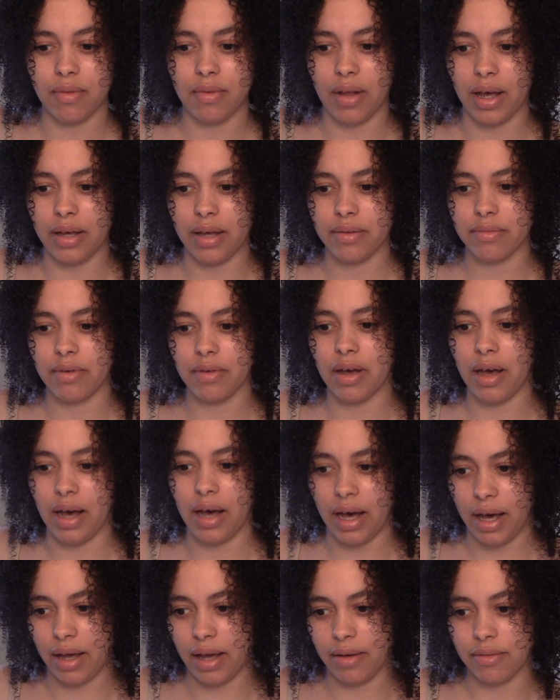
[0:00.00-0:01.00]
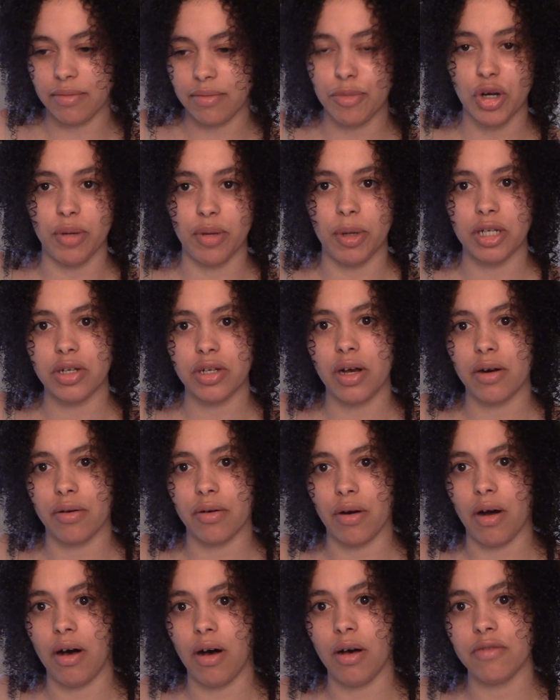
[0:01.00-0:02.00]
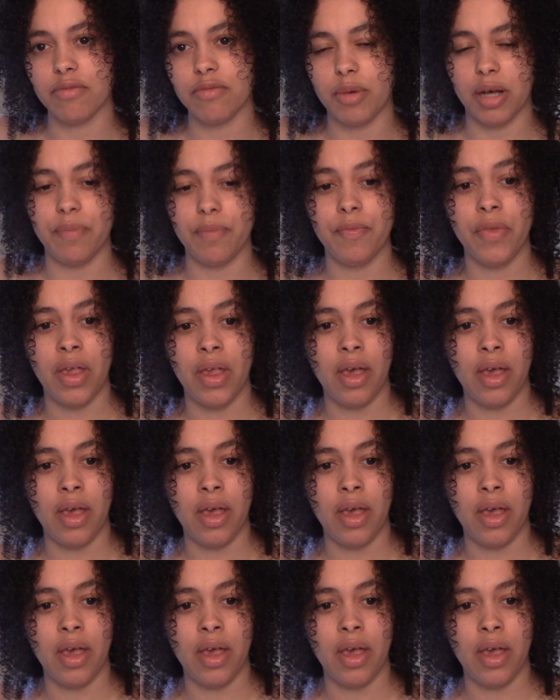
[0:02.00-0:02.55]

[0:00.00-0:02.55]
Like, I pretty much cut her off, but,